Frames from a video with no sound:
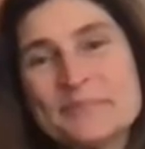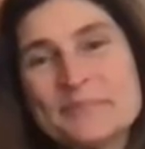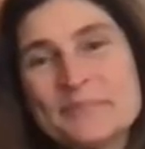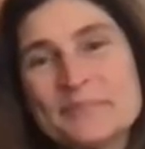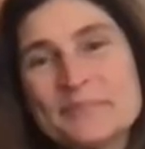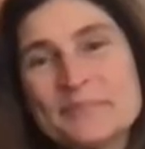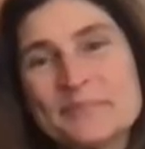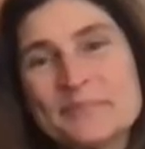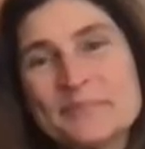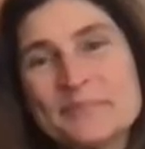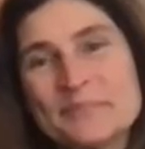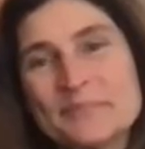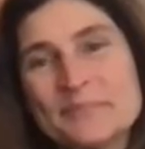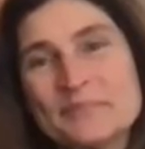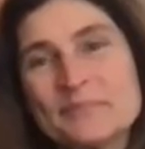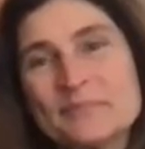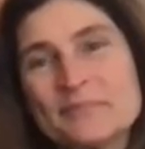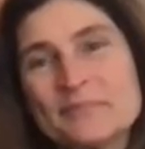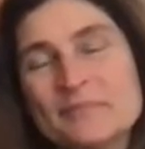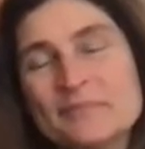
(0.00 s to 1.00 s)

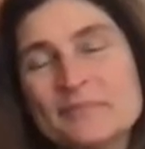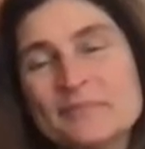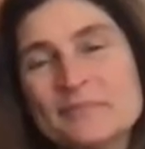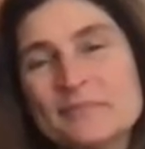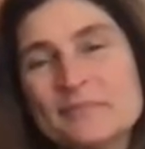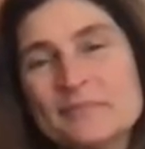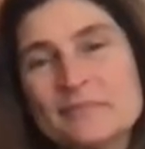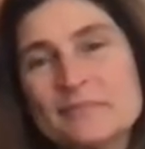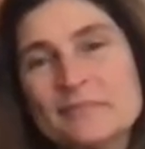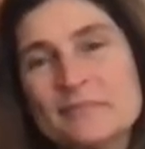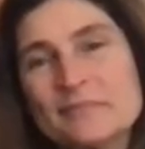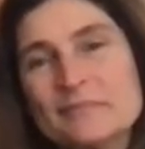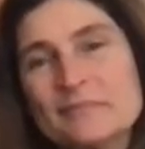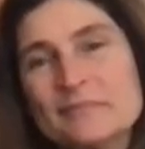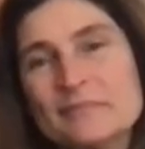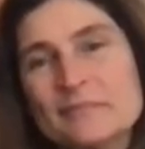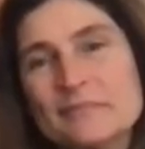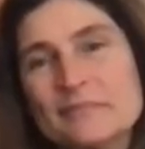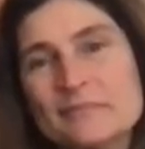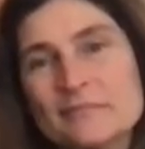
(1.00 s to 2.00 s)

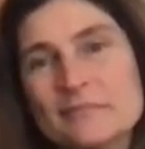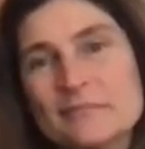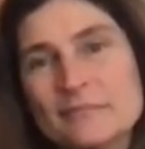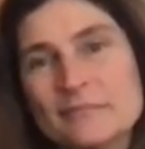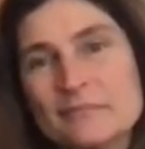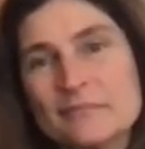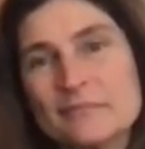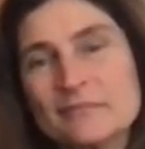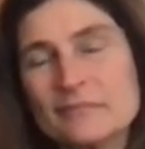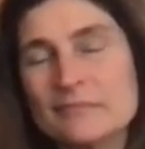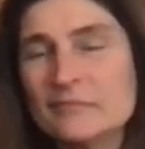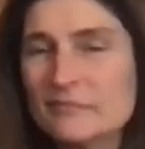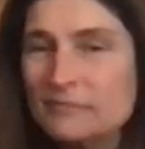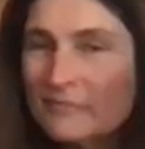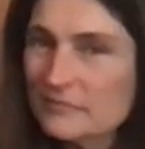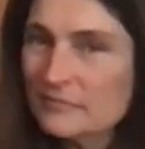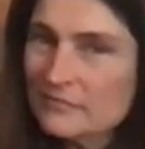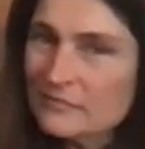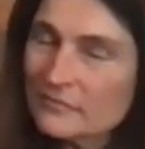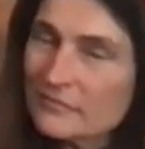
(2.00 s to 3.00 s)

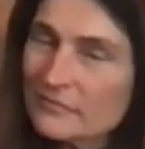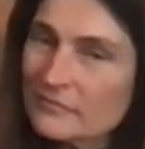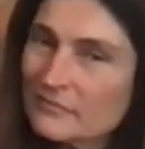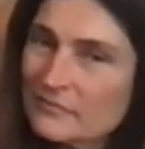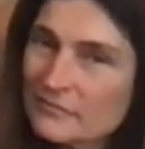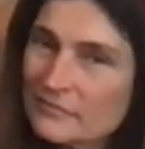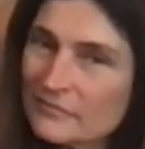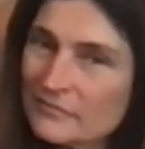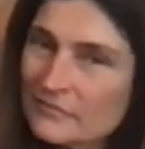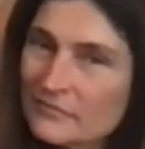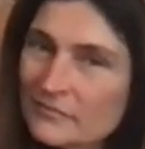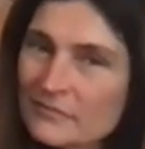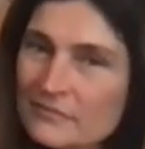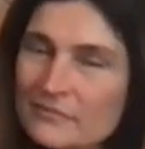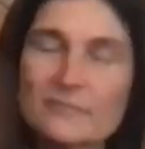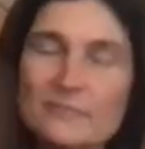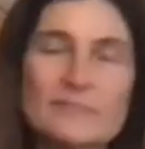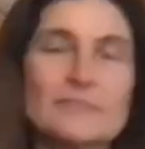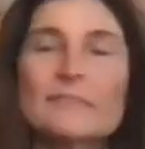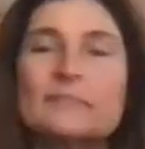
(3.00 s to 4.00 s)

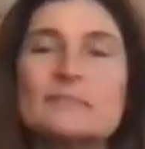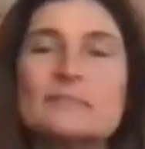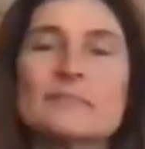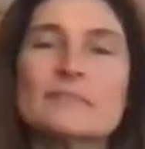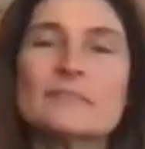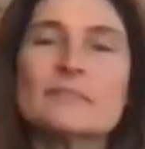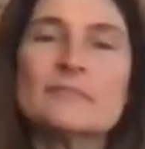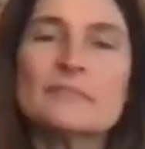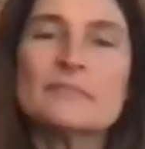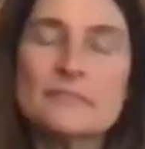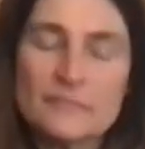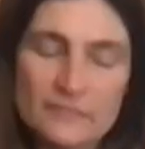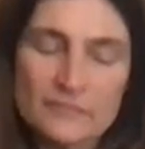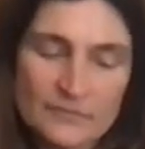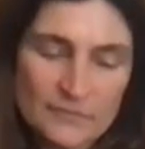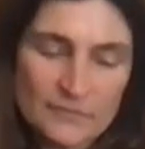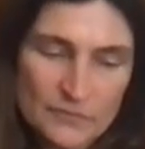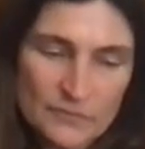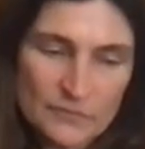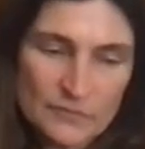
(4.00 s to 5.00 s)
This person isn't speaking.